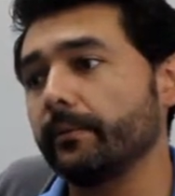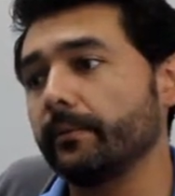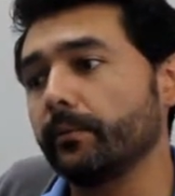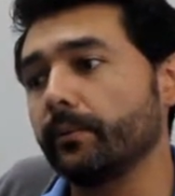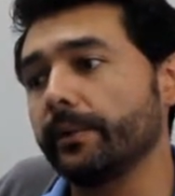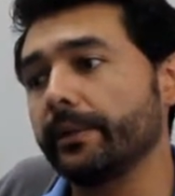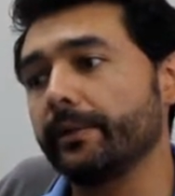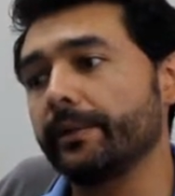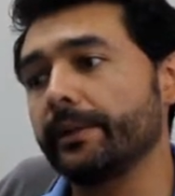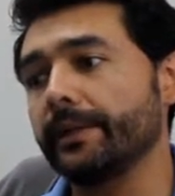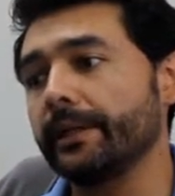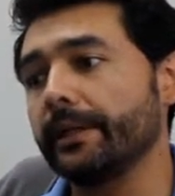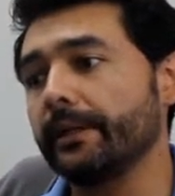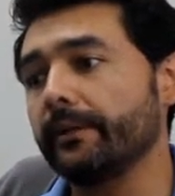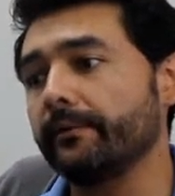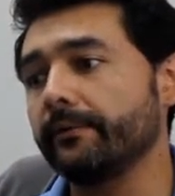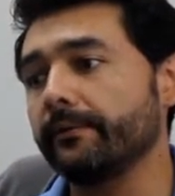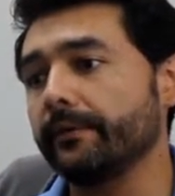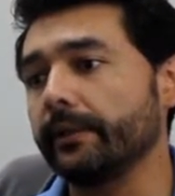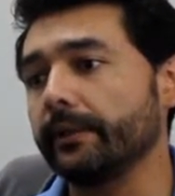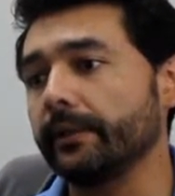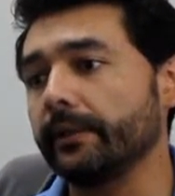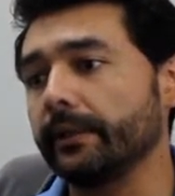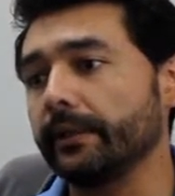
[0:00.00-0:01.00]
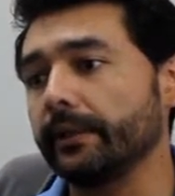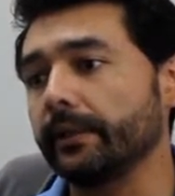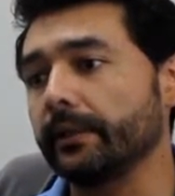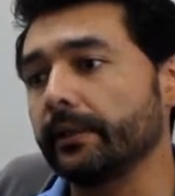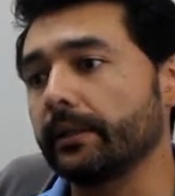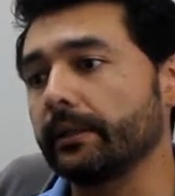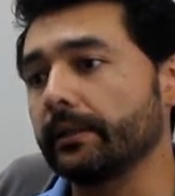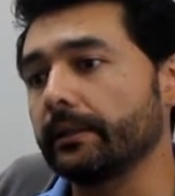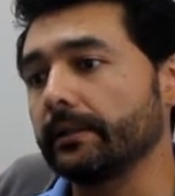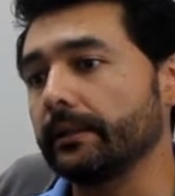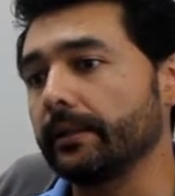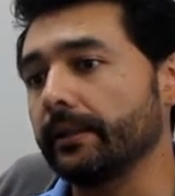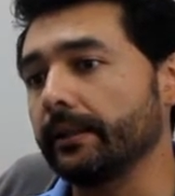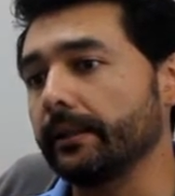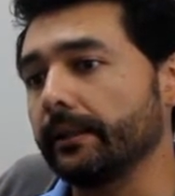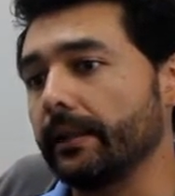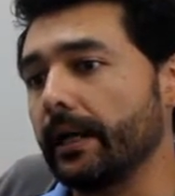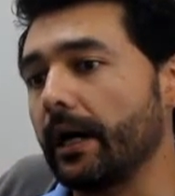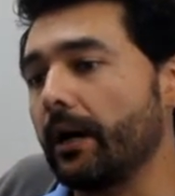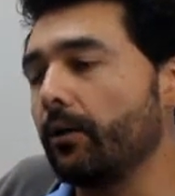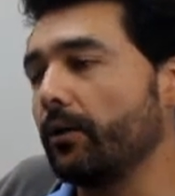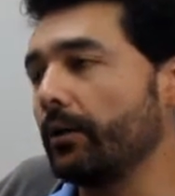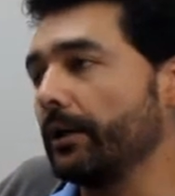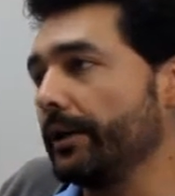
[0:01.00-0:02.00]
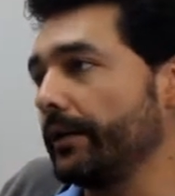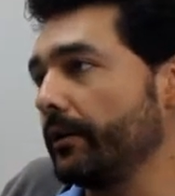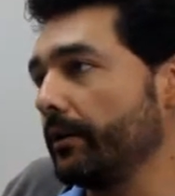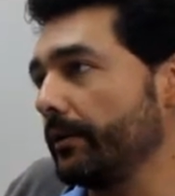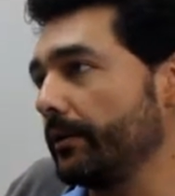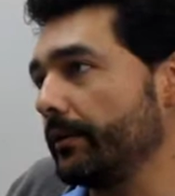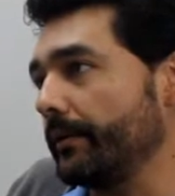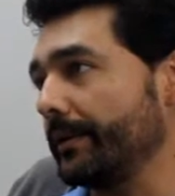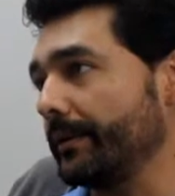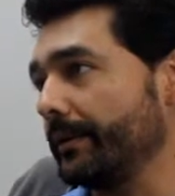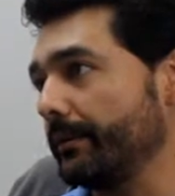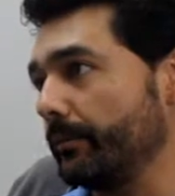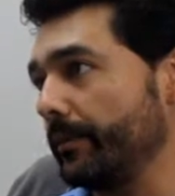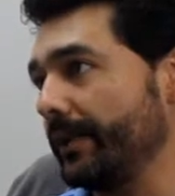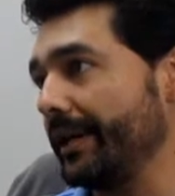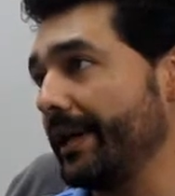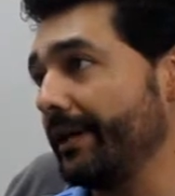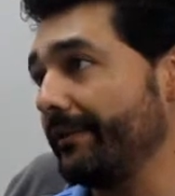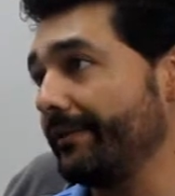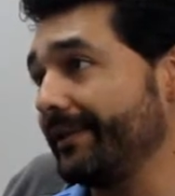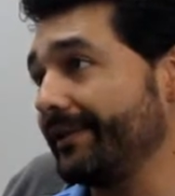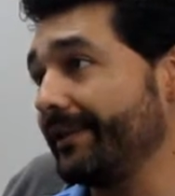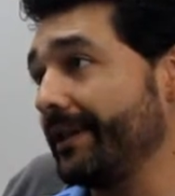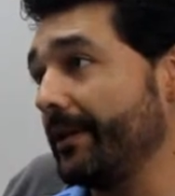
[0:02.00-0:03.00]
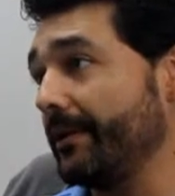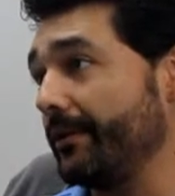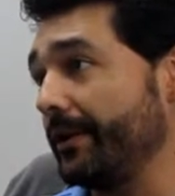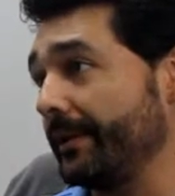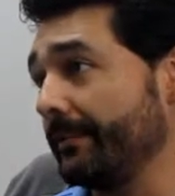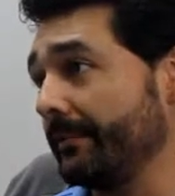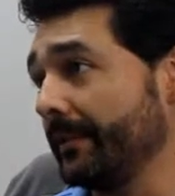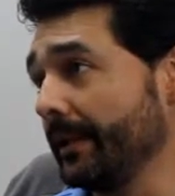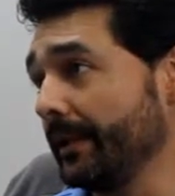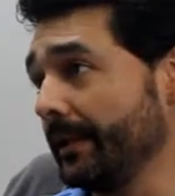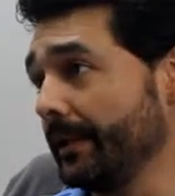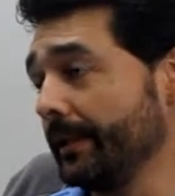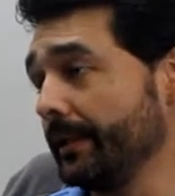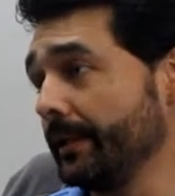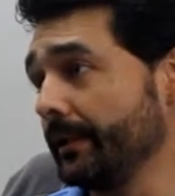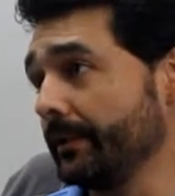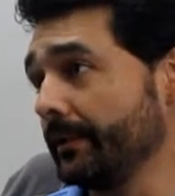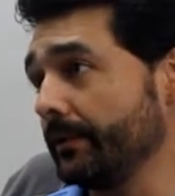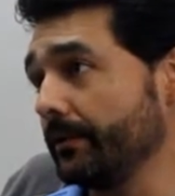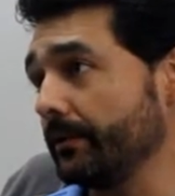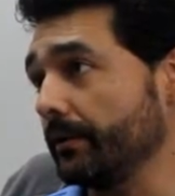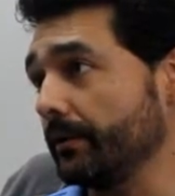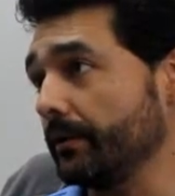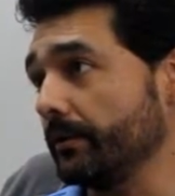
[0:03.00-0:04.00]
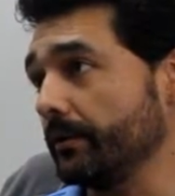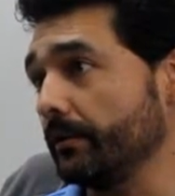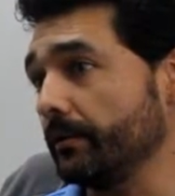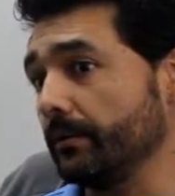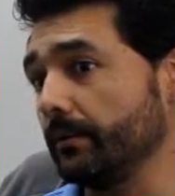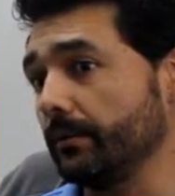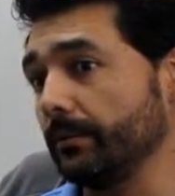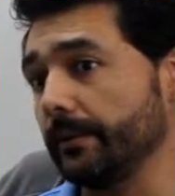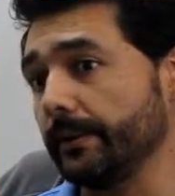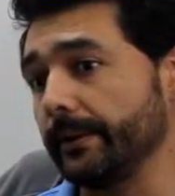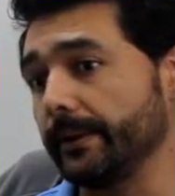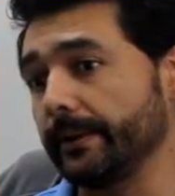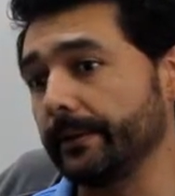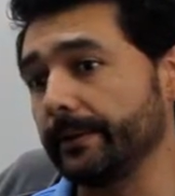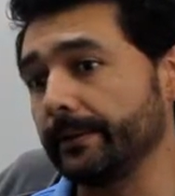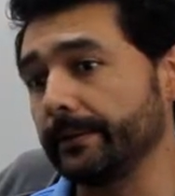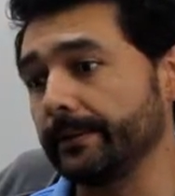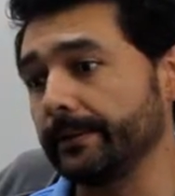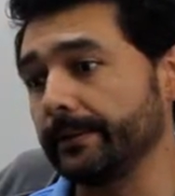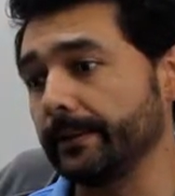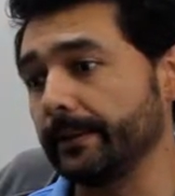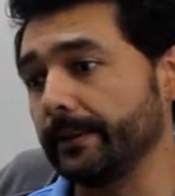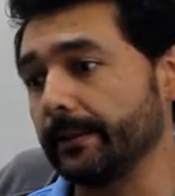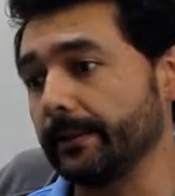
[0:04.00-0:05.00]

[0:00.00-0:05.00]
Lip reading: don't have an hourly contract. We have a salary. So it's